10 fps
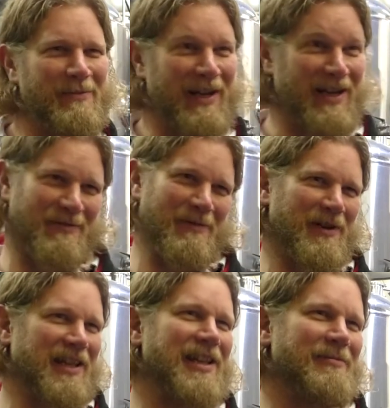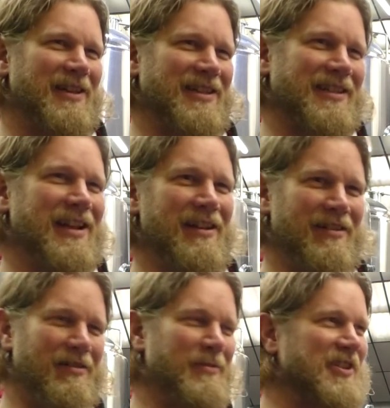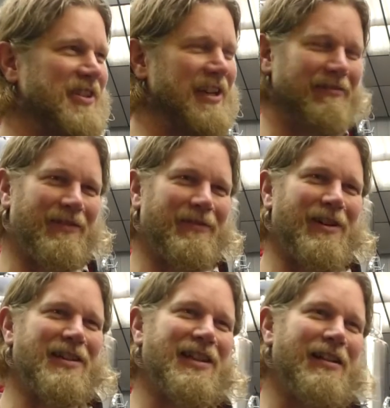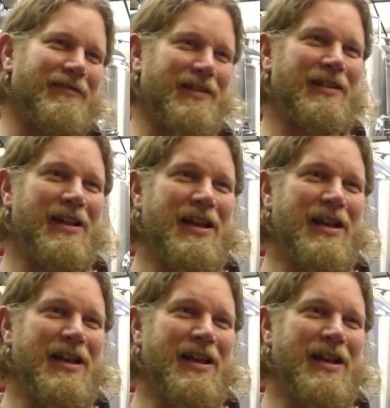because we want to keep this almost secret for ourselves.